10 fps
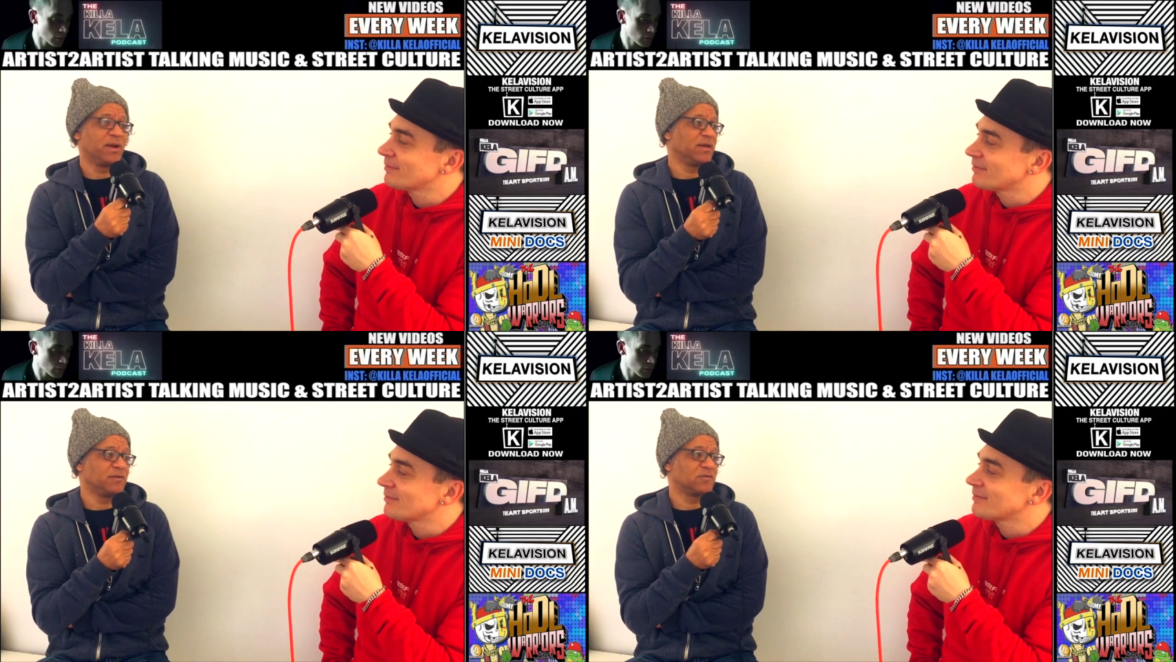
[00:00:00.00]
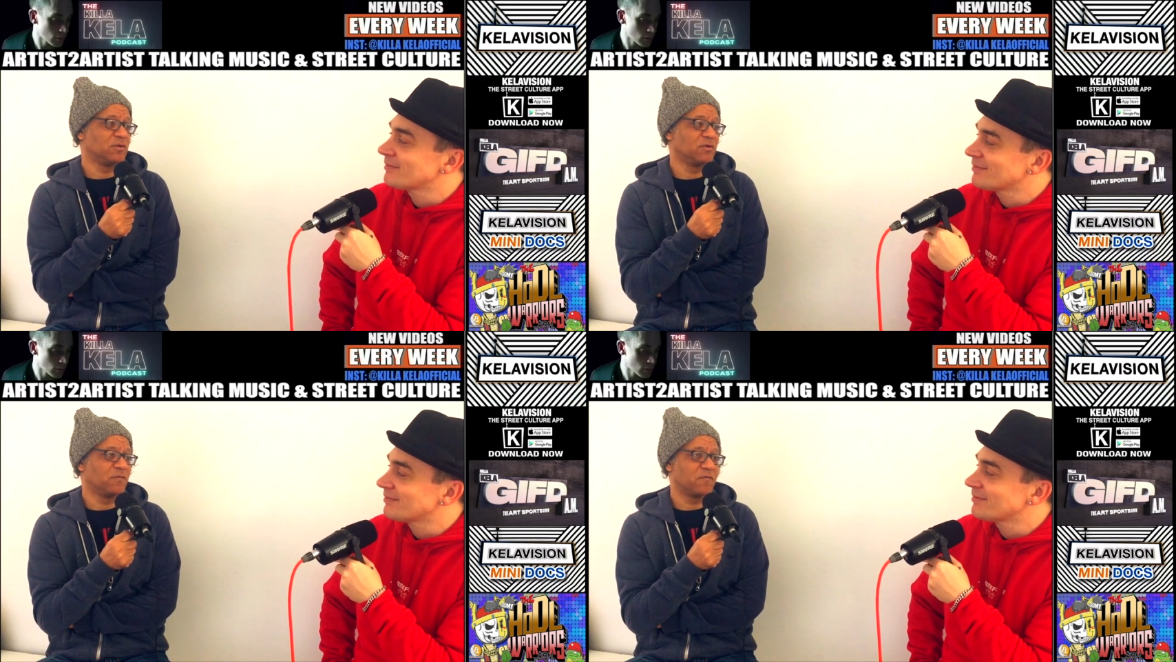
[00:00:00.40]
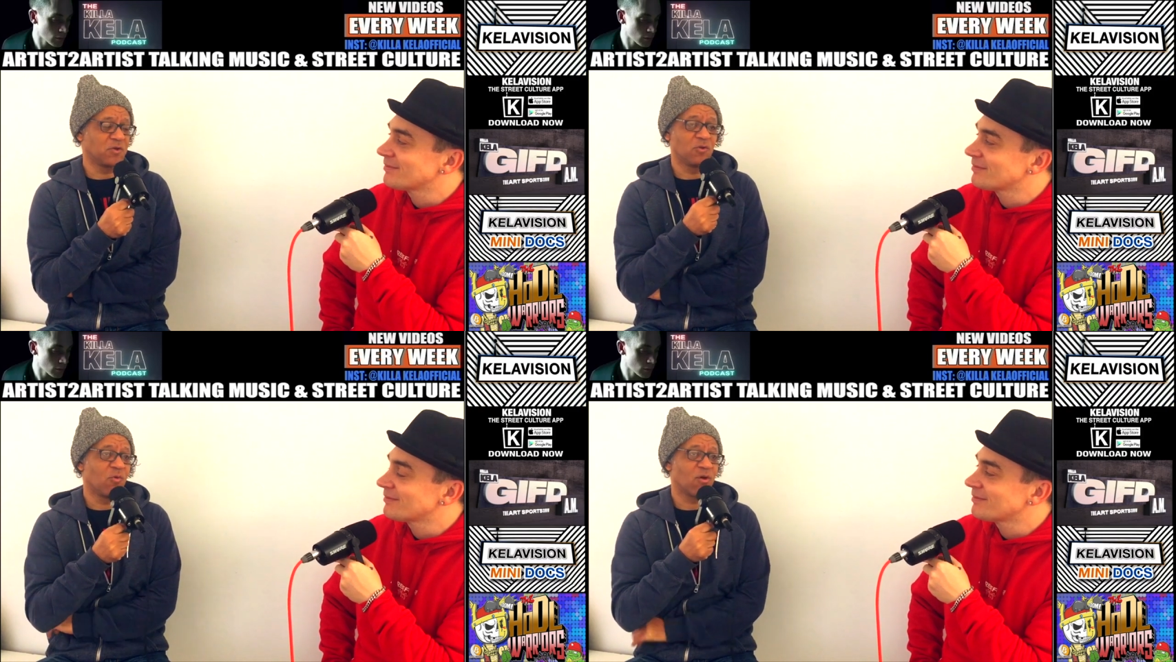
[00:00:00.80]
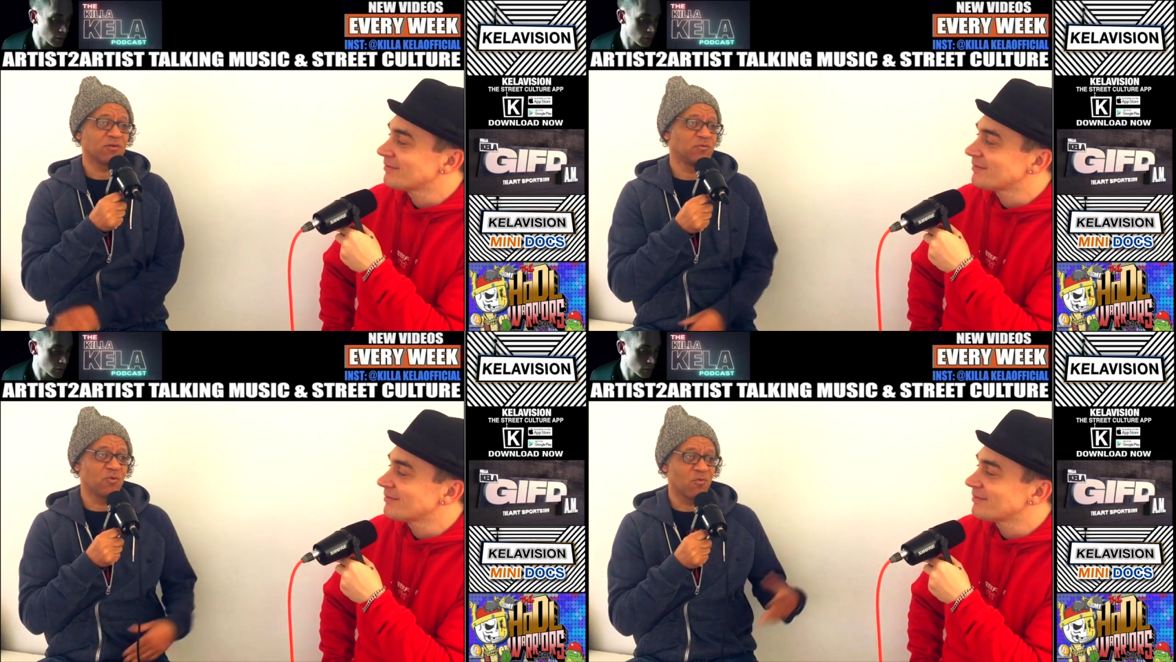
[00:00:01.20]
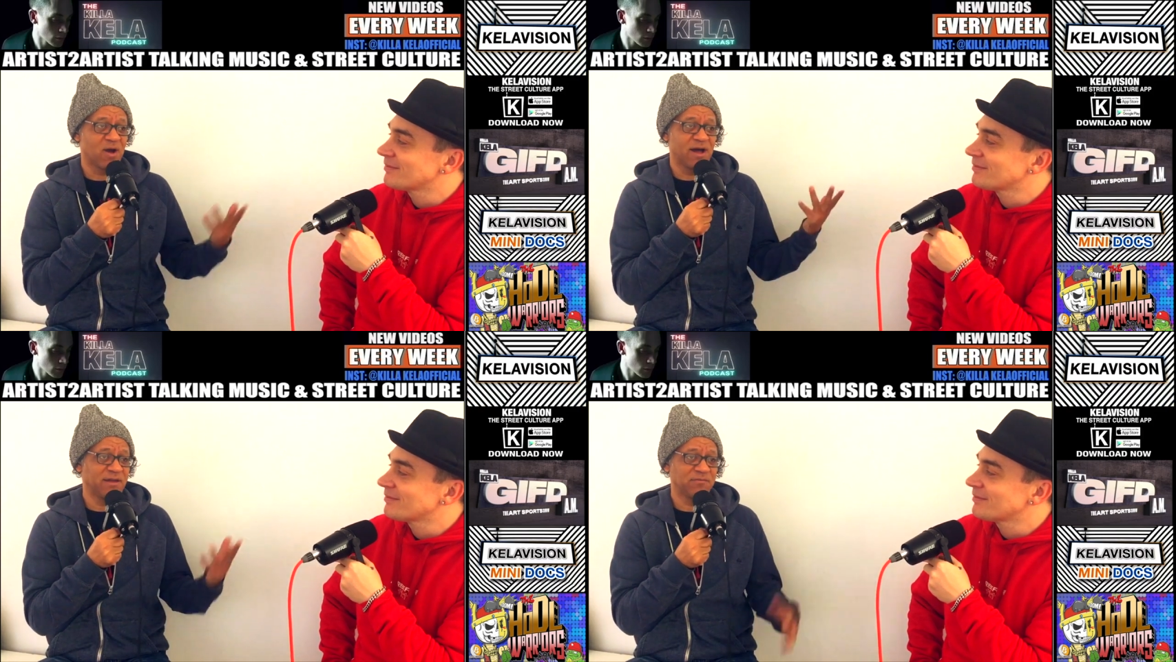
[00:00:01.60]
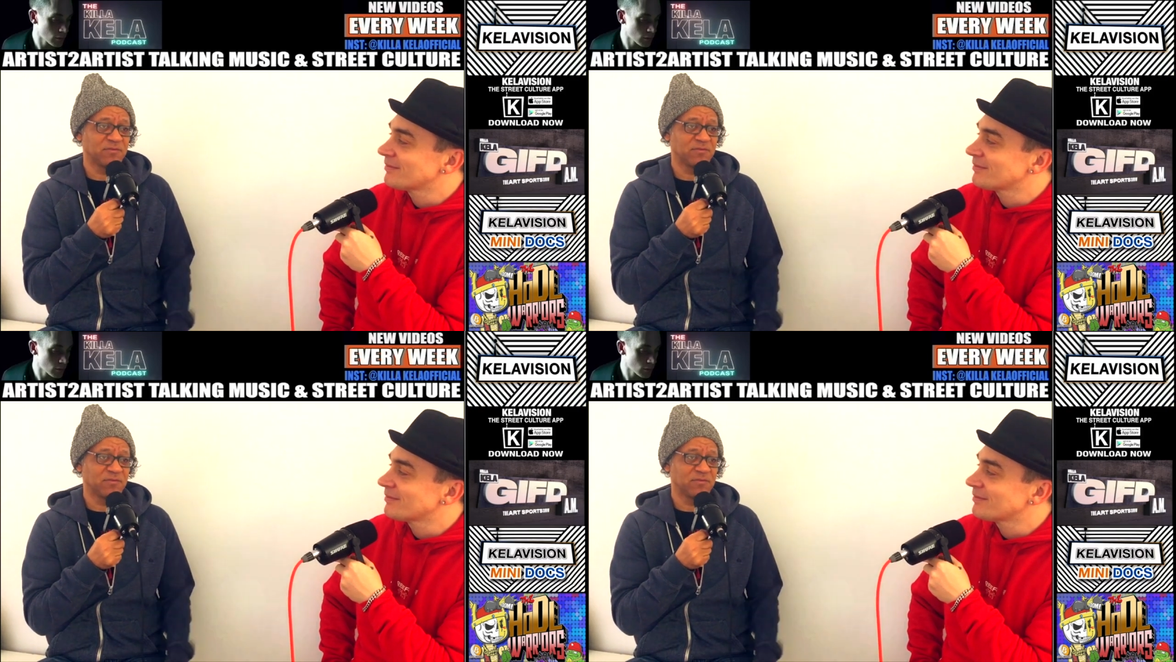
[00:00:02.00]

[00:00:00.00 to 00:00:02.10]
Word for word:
Speaker 1: waiting for your work to arrive